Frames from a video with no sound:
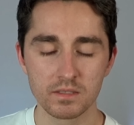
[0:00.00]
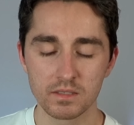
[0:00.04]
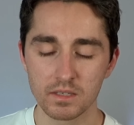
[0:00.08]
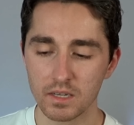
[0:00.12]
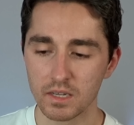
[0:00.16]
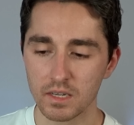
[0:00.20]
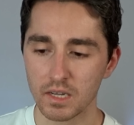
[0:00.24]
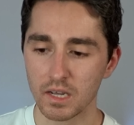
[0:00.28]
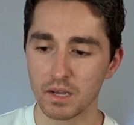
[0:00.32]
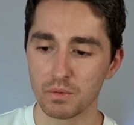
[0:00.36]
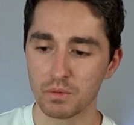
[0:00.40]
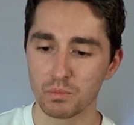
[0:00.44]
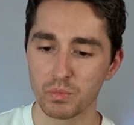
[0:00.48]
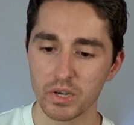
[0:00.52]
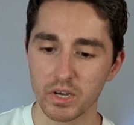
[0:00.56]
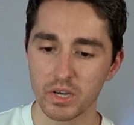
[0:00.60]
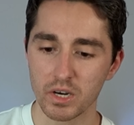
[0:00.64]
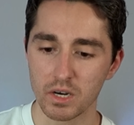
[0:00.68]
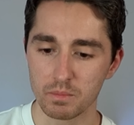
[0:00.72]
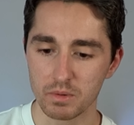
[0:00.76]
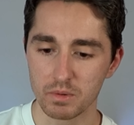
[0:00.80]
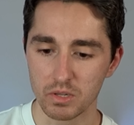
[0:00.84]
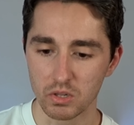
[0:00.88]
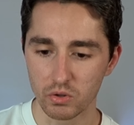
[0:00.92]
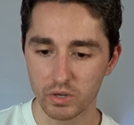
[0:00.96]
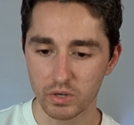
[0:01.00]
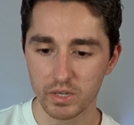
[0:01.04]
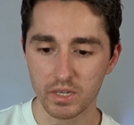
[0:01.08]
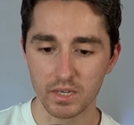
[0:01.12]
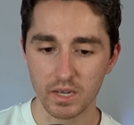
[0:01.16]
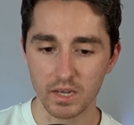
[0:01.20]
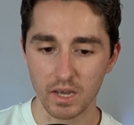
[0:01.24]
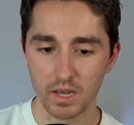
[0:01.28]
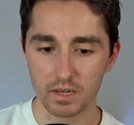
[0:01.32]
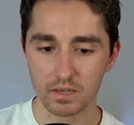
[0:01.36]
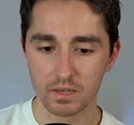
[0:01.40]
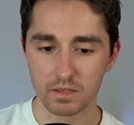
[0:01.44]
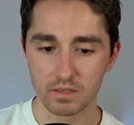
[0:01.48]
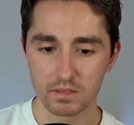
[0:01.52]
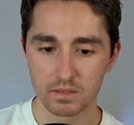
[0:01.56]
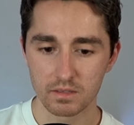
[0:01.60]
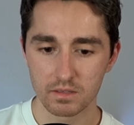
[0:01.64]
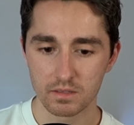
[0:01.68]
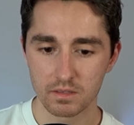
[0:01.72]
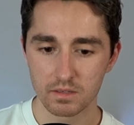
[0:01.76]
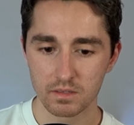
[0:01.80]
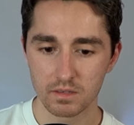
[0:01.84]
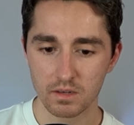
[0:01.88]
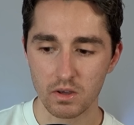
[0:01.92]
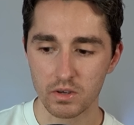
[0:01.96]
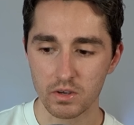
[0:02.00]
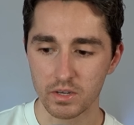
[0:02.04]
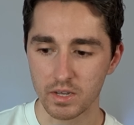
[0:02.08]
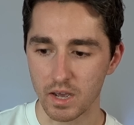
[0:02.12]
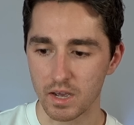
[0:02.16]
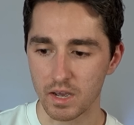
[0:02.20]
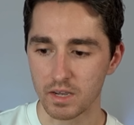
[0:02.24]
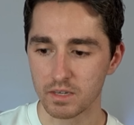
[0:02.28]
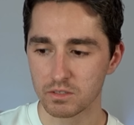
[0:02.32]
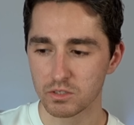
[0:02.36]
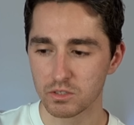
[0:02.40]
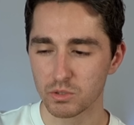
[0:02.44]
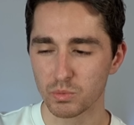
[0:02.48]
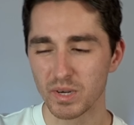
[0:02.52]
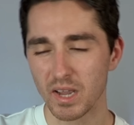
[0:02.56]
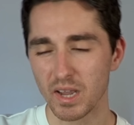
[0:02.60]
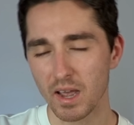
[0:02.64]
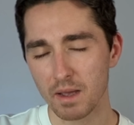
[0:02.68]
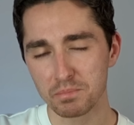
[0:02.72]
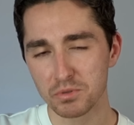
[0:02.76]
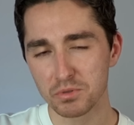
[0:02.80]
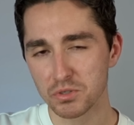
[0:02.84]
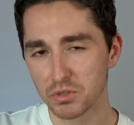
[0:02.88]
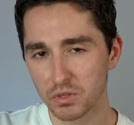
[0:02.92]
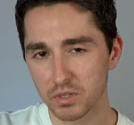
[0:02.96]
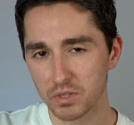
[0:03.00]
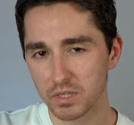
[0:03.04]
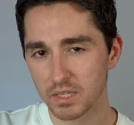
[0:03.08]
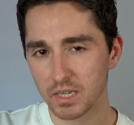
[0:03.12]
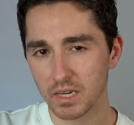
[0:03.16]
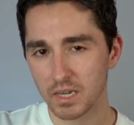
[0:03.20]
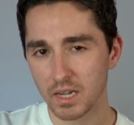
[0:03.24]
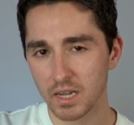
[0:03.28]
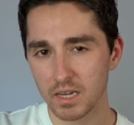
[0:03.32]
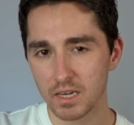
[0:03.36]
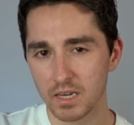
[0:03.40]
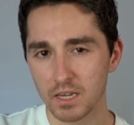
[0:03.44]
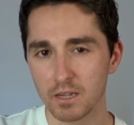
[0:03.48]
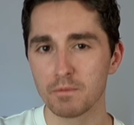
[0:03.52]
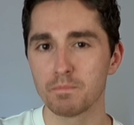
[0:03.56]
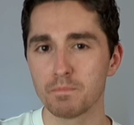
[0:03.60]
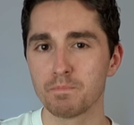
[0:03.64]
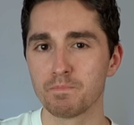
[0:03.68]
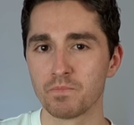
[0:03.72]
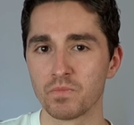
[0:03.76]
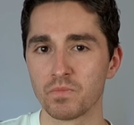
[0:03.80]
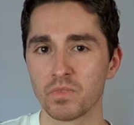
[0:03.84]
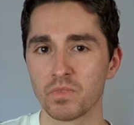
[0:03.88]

And we're going to be looking at, okay, do we absolutely need him?